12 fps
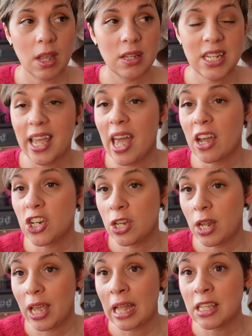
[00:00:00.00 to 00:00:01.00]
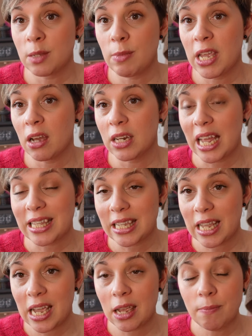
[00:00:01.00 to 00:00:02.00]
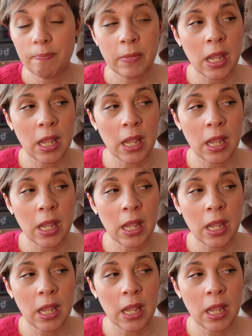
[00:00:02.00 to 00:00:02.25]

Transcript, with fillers: take action against me on Etsy.